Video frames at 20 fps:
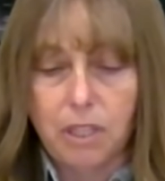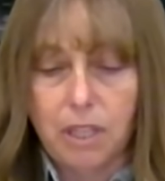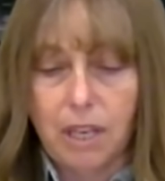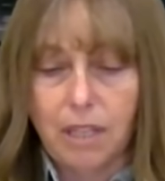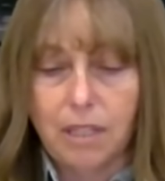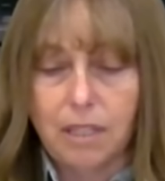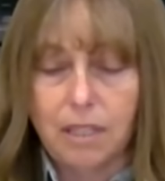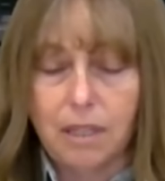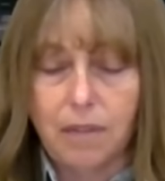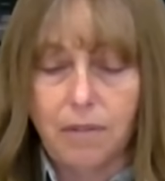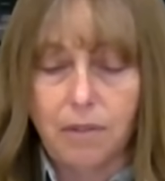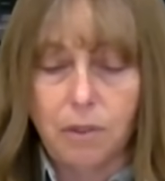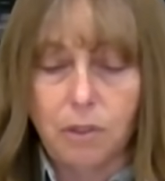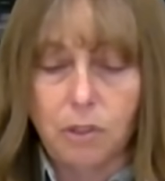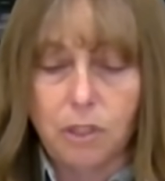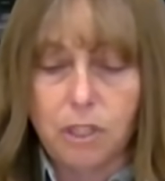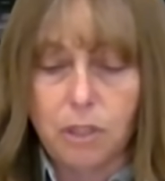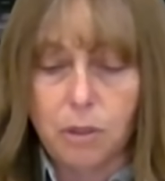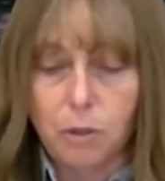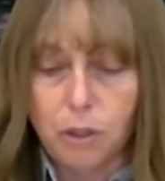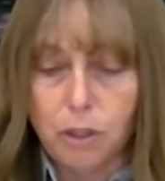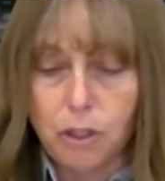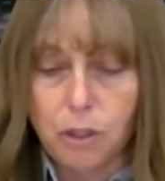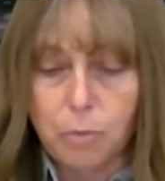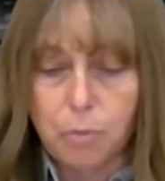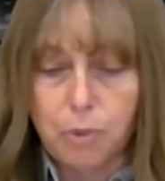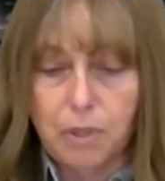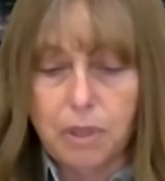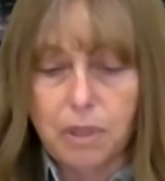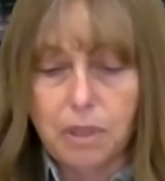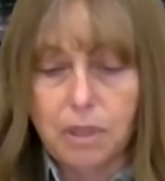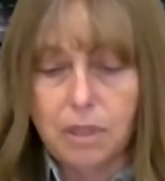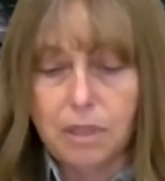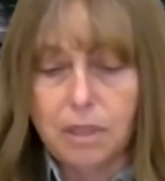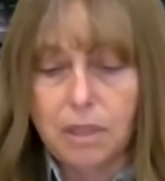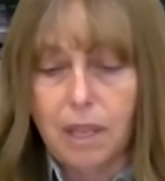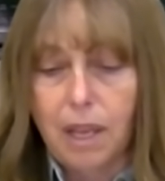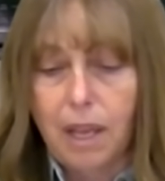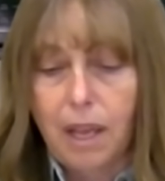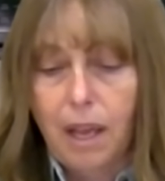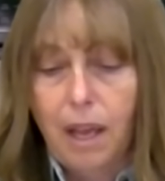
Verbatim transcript: She has several children's books,